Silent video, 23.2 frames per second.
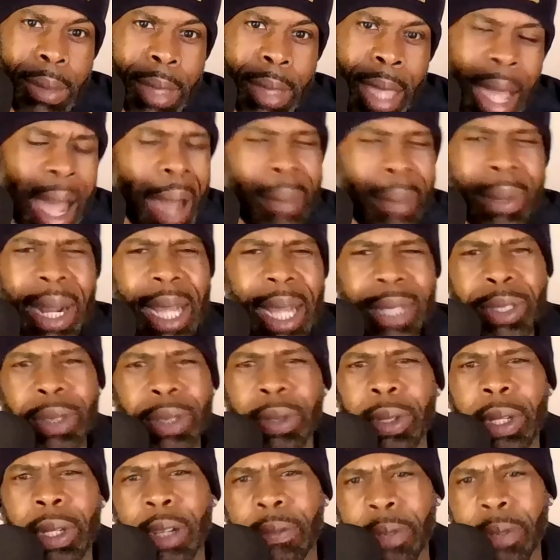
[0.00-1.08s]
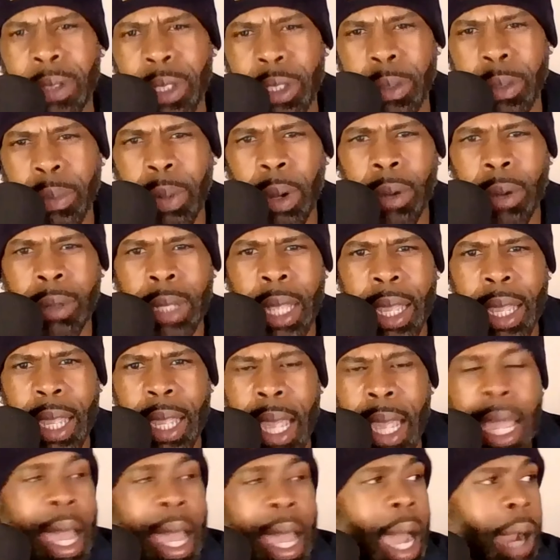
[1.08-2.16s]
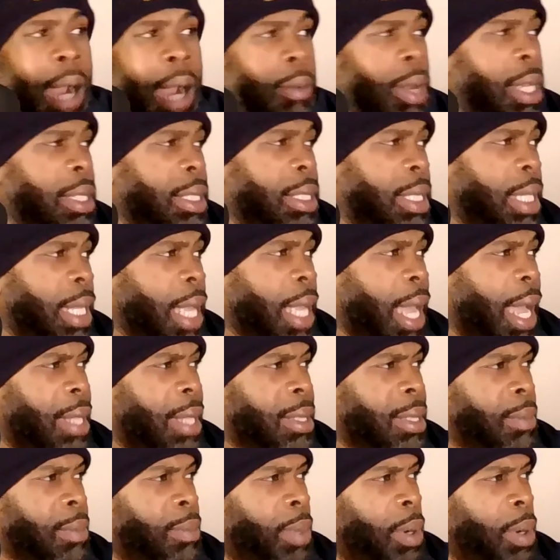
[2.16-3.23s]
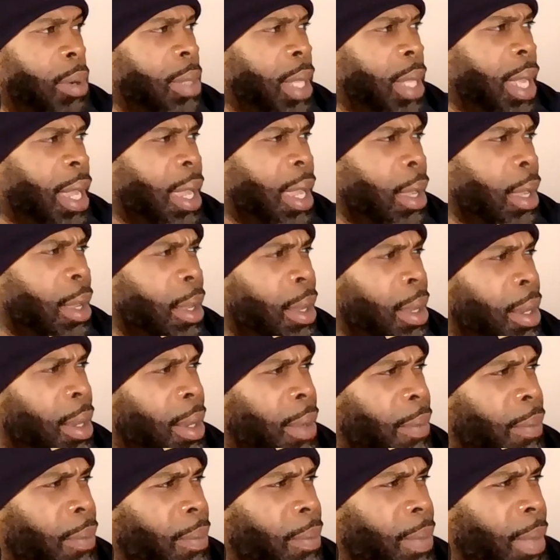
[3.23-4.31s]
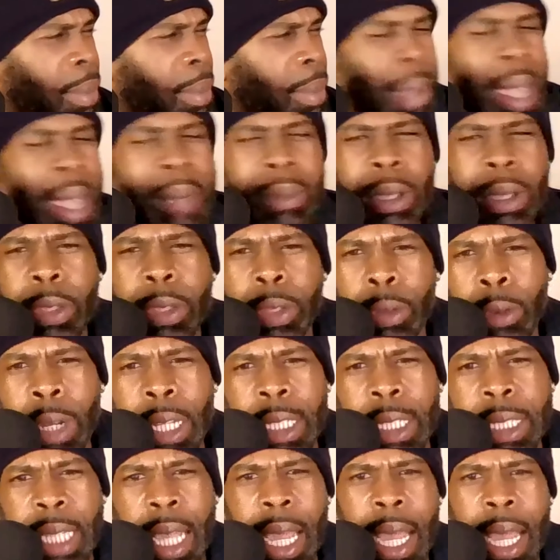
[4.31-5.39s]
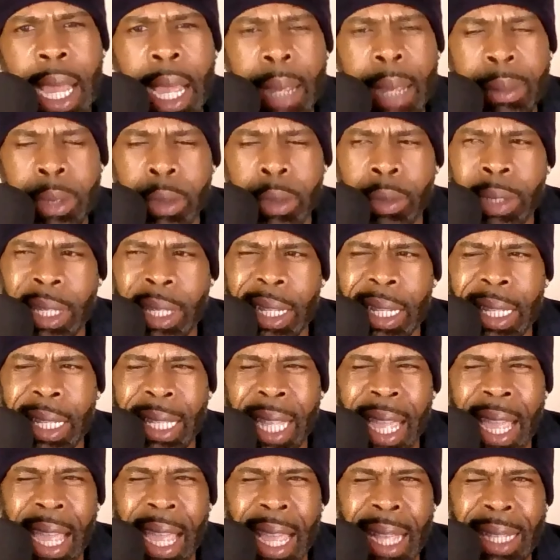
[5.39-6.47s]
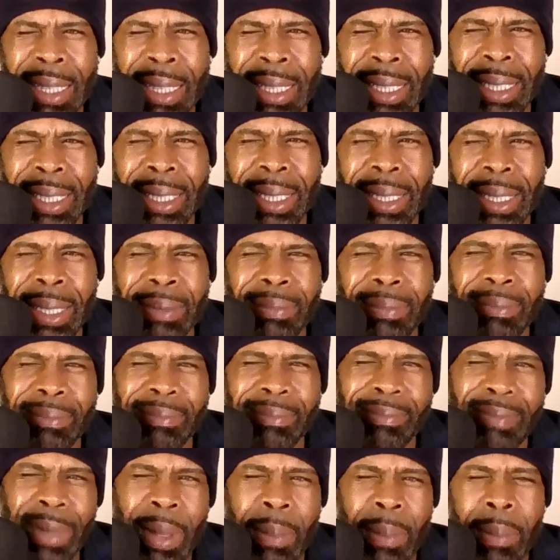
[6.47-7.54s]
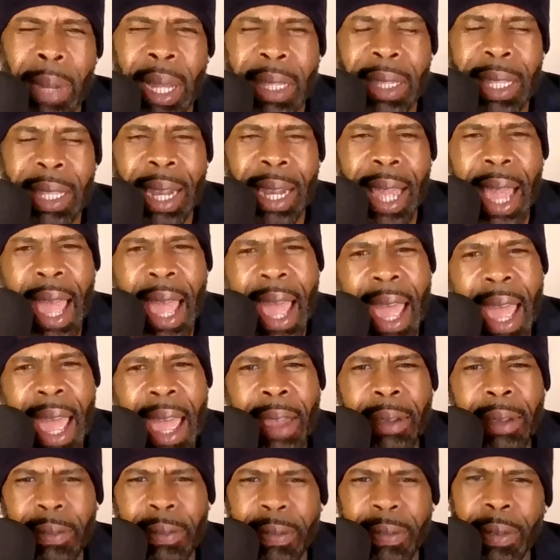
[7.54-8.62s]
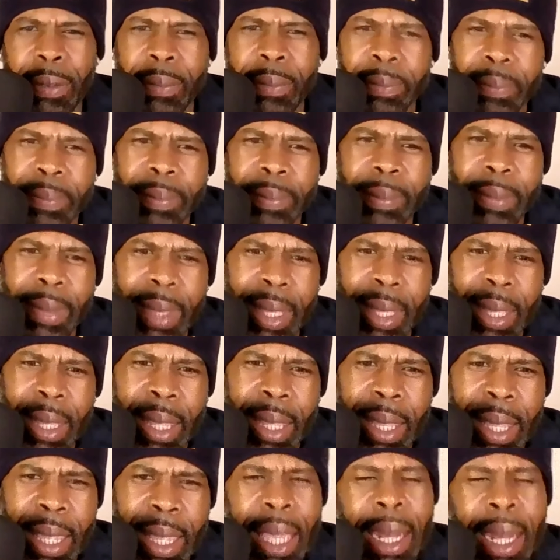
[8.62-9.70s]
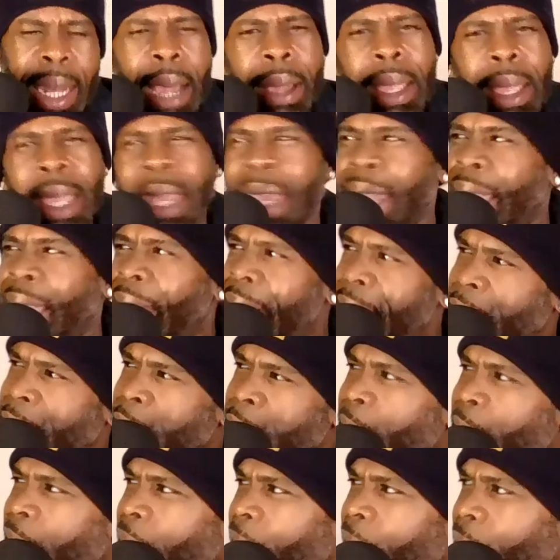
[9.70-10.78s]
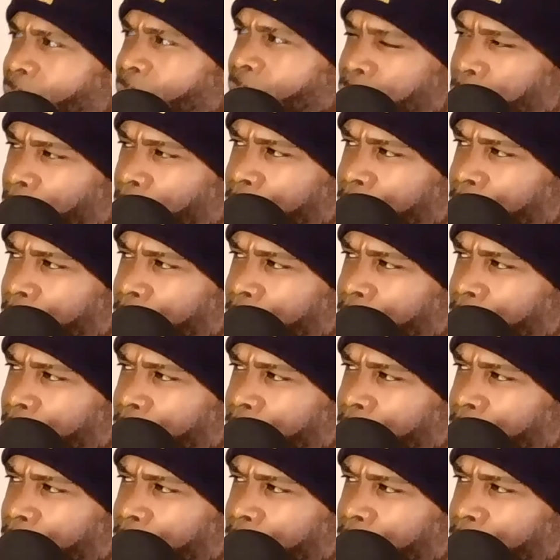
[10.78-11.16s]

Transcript: I'm not too good for Chipotle. I recently had Chipotle maybe 3 times within the last month and a half. And it's just because it's right